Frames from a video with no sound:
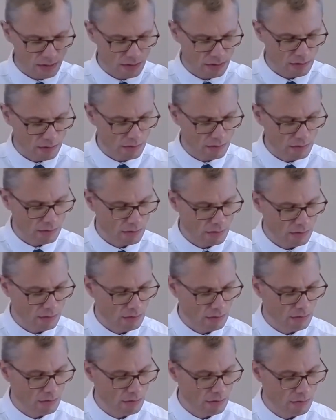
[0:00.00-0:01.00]

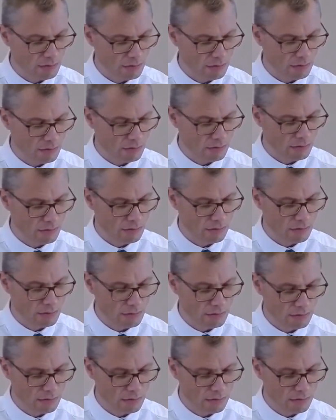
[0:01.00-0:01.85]
No one is speaking in this clip.